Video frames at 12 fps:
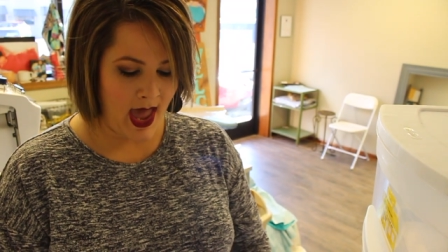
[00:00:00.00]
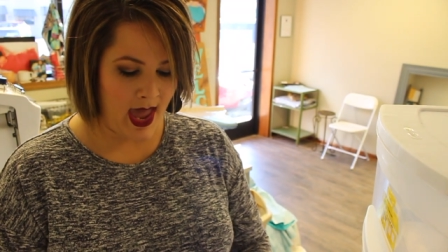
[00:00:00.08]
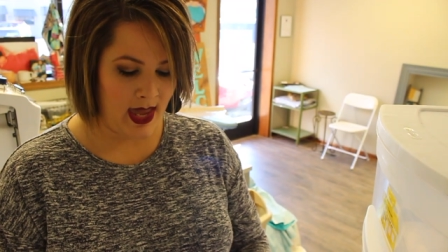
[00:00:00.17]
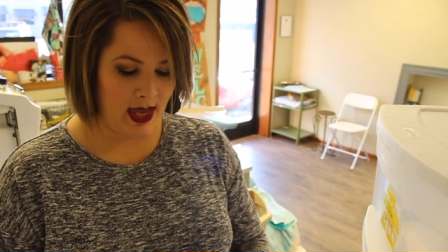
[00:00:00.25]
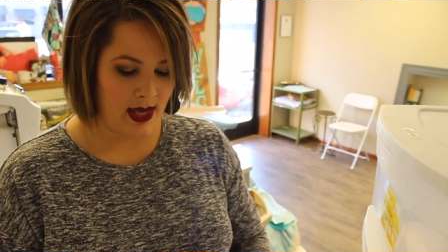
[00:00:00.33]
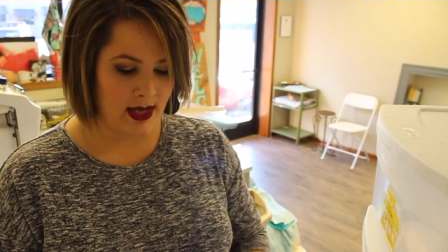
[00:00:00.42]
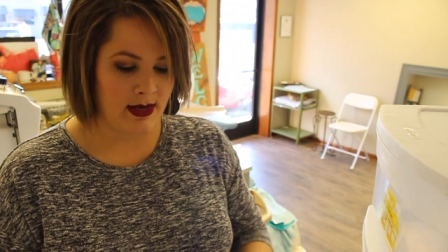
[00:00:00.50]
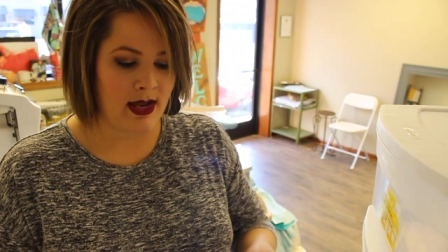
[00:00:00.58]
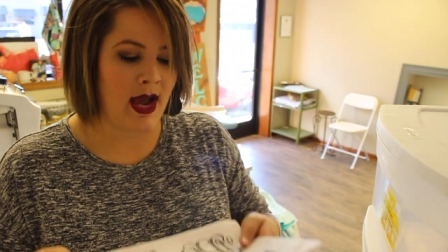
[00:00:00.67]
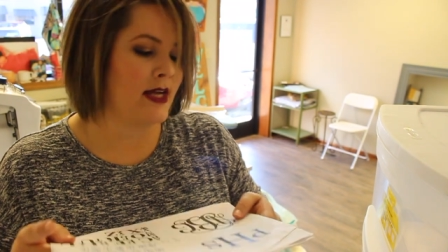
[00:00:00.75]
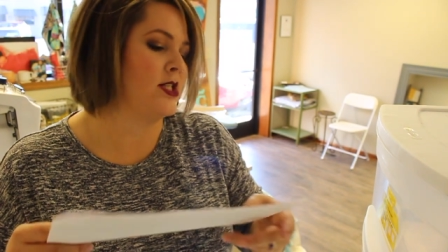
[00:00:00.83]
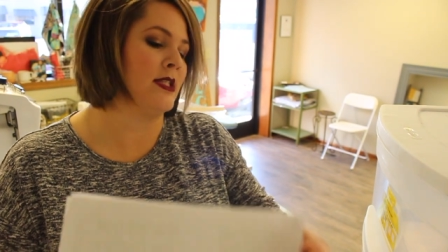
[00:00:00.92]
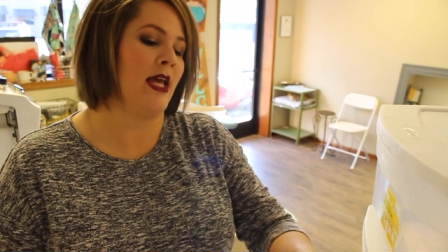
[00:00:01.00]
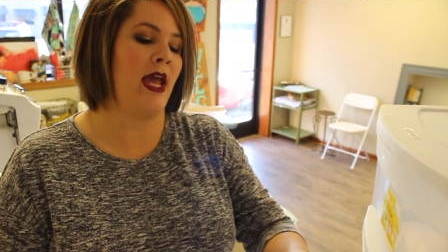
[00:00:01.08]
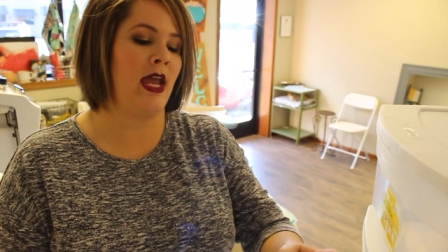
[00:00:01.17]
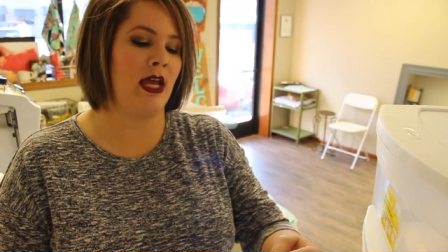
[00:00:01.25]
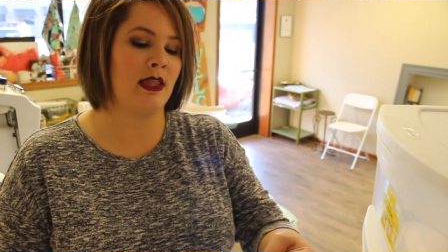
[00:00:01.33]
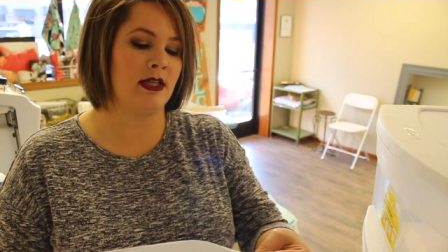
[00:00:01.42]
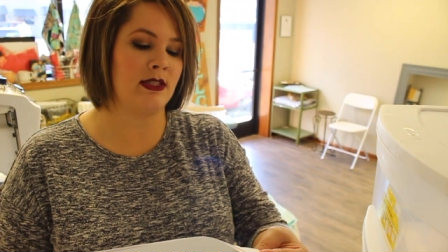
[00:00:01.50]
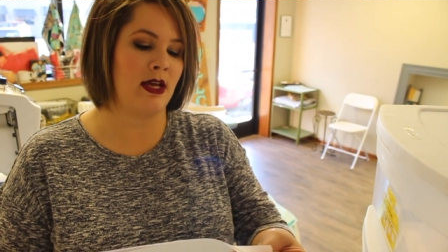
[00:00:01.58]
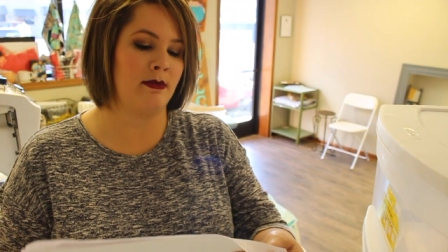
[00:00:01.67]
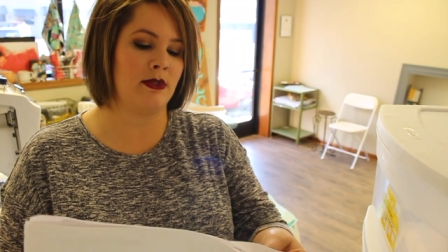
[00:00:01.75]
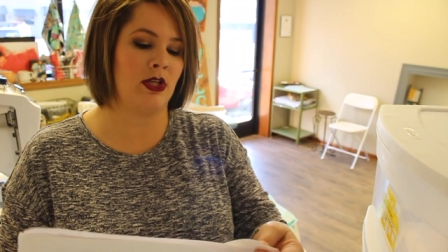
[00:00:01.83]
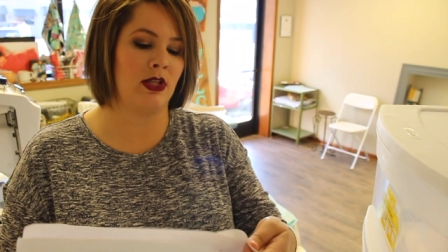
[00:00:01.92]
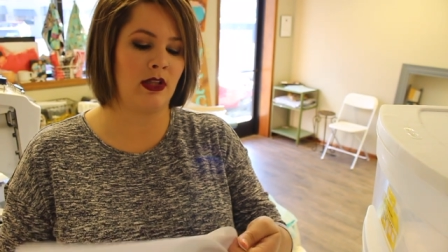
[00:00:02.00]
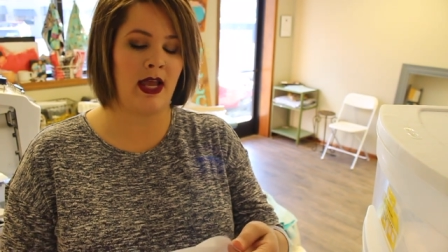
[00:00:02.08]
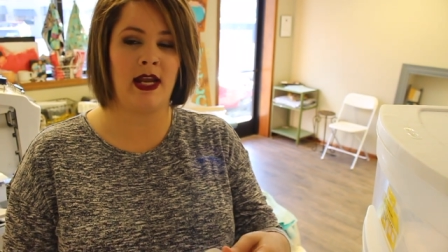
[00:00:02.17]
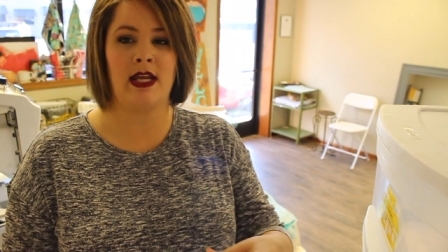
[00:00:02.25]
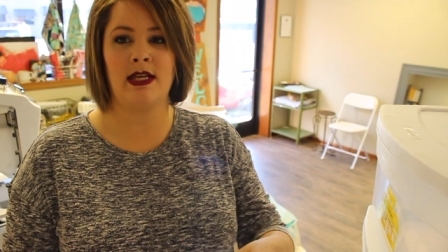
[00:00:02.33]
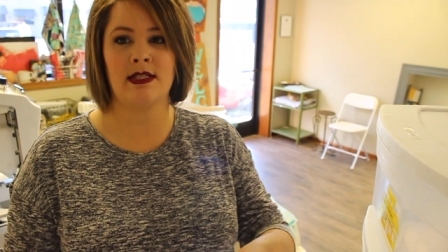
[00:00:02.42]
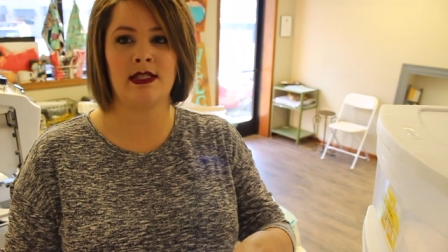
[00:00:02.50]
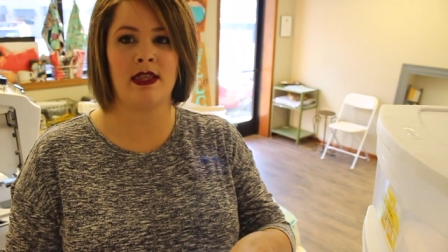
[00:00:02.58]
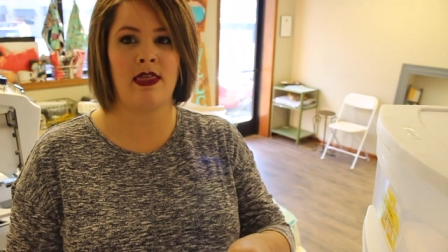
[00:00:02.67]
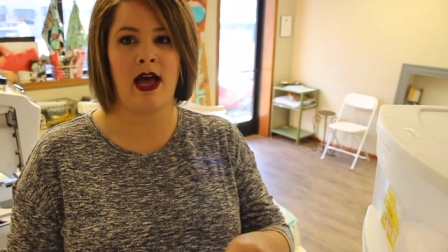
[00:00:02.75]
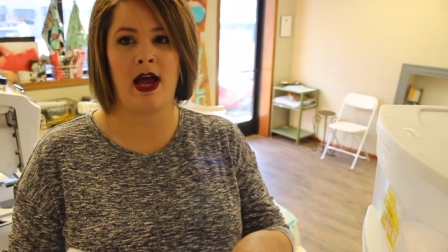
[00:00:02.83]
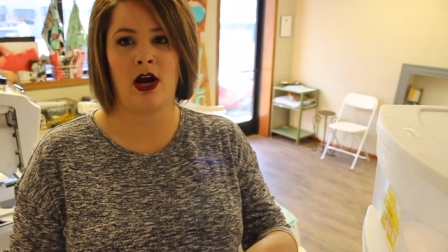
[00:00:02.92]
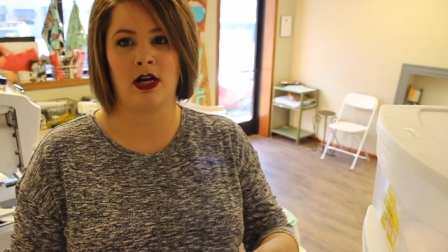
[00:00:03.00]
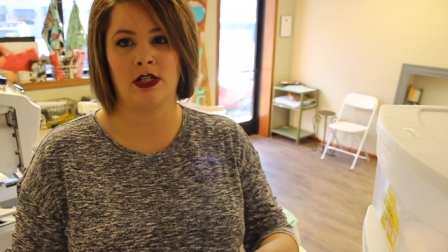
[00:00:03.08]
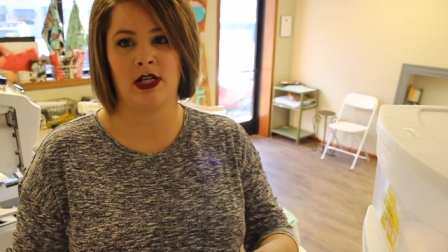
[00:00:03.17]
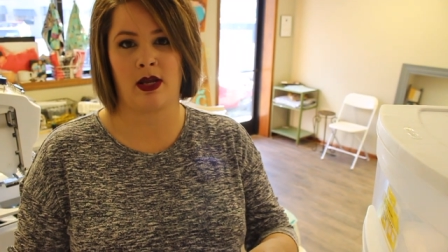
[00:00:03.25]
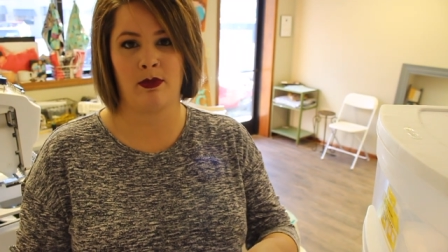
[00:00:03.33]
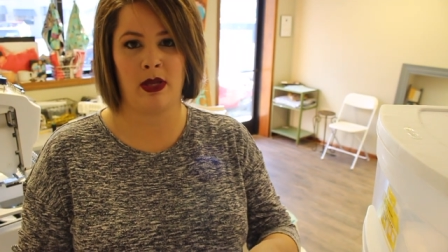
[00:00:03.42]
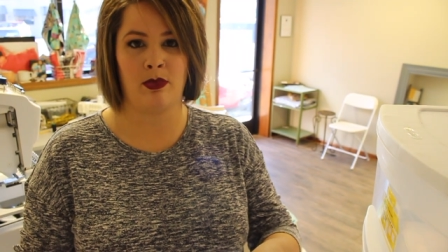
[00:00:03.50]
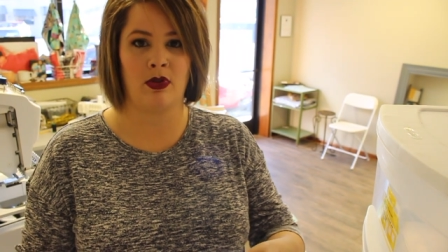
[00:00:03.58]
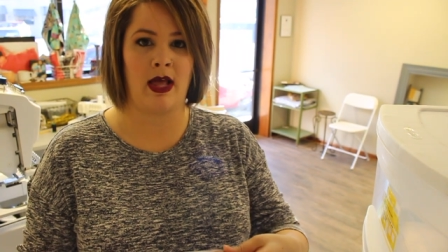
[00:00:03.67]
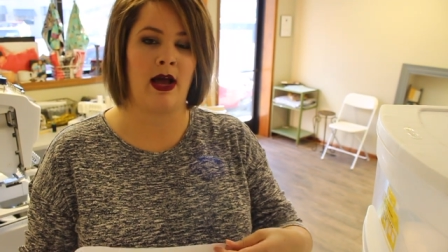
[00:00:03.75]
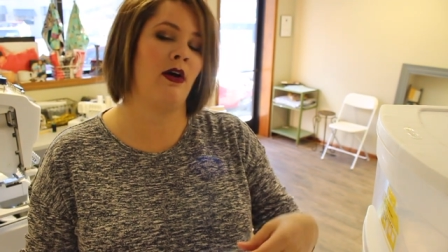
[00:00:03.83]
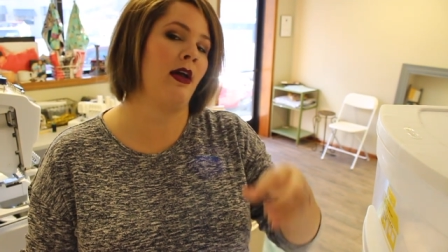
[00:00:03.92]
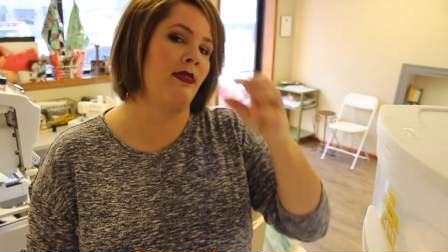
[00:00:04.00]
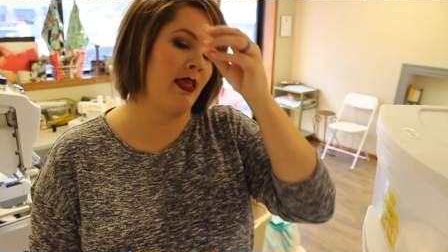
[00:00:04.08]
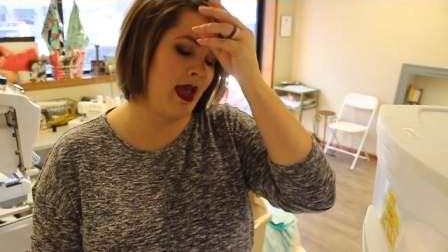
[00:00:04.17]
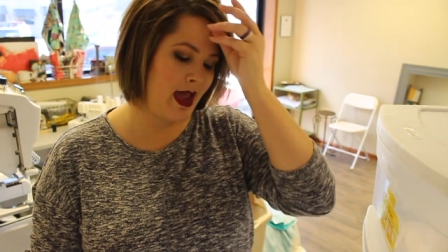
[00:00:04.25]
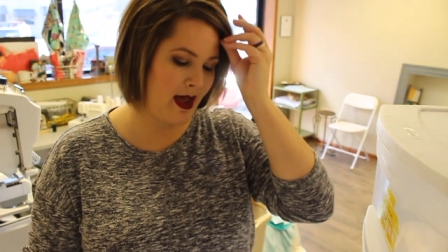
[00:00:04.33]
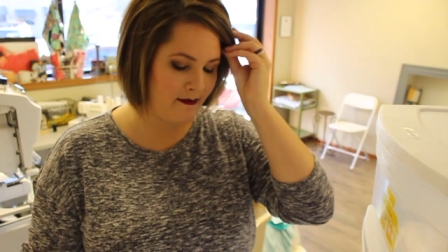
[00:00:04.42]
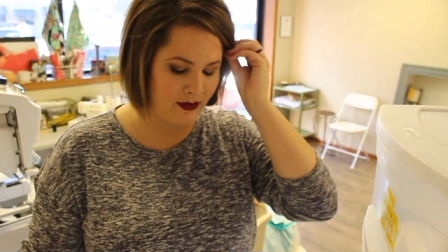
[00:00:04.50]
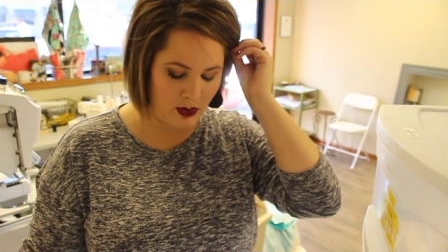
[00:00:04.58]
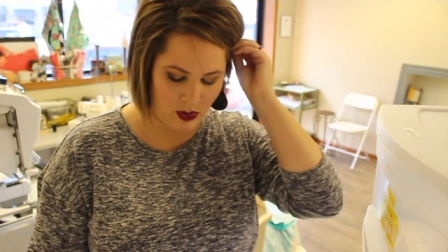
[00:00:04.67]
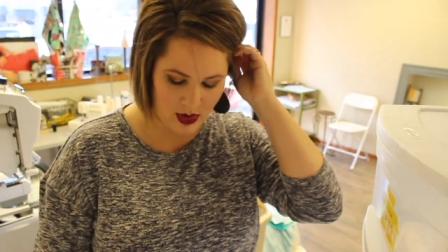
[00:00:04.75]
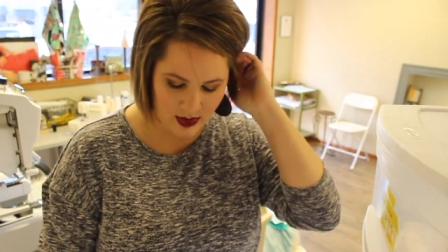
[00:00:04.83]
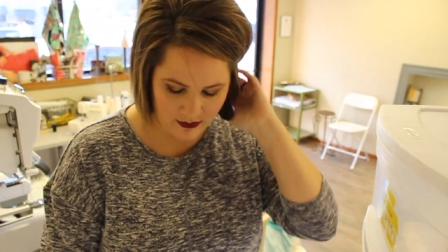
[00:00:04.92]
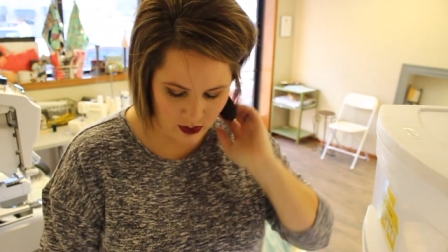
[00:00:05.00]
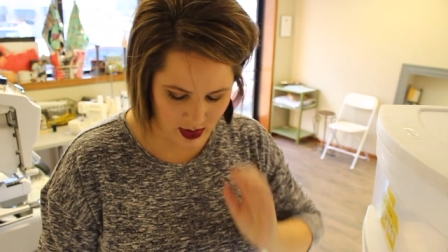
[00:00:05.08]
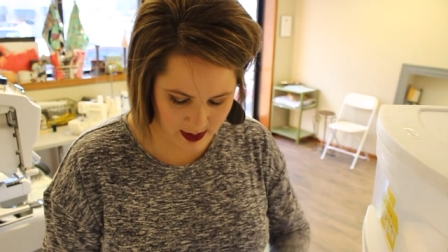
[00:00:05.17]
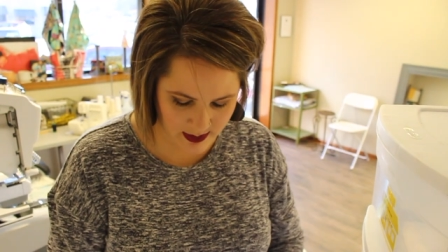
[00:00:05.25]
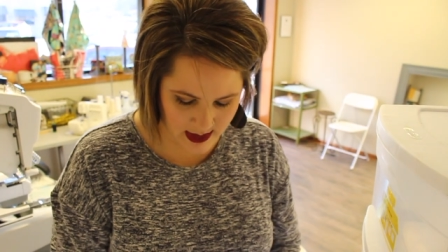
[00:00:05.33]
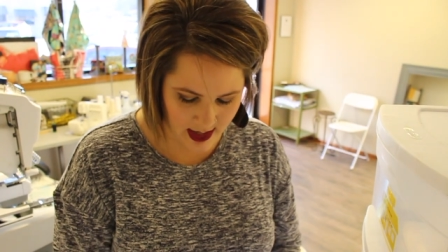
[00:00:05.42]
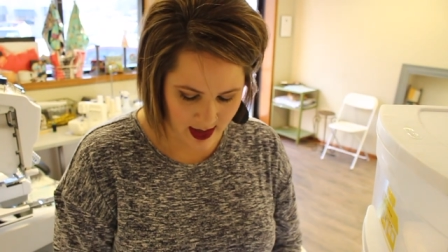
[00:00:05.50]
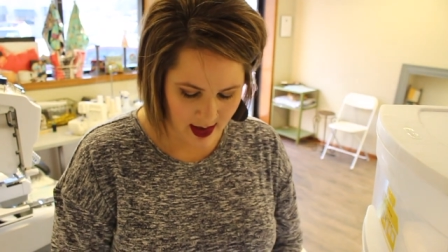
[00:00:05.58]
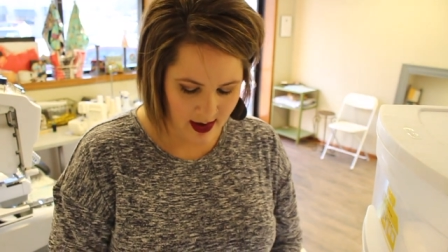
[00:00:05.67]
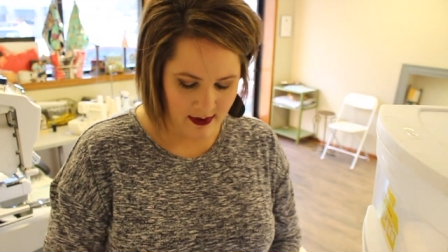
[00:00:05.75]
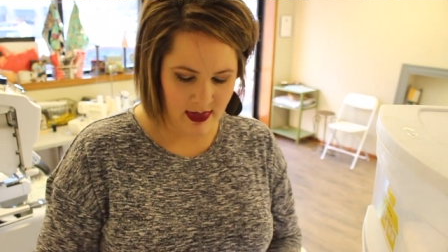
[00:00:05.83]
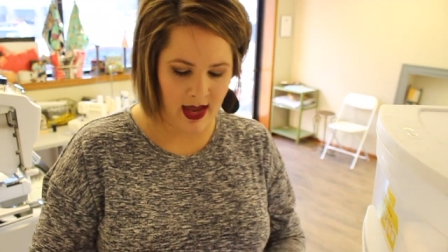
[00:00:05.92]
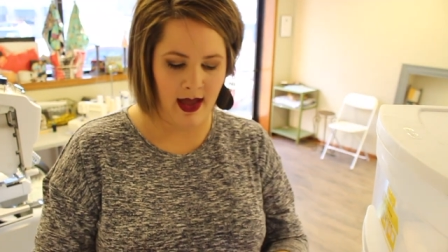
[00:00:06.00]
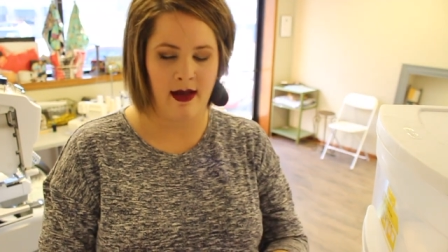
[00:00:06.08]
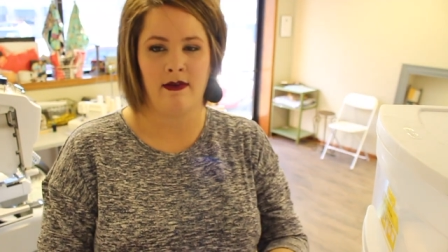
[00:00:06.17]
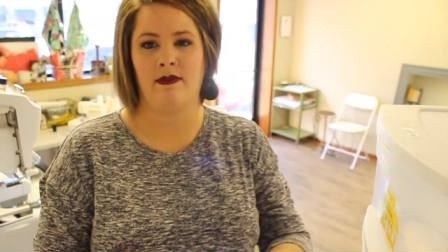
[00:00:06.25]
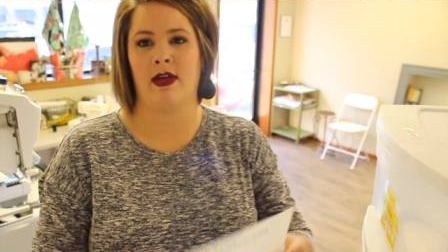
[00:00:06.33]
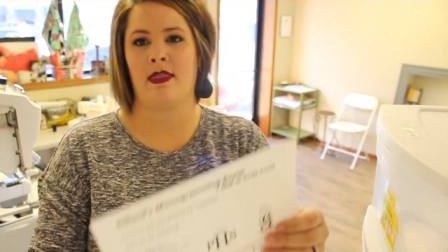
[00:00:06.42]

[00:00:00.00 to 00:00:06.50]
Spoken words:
and I just hand this up to the ladies that are checking people out, and they have the order forms. They have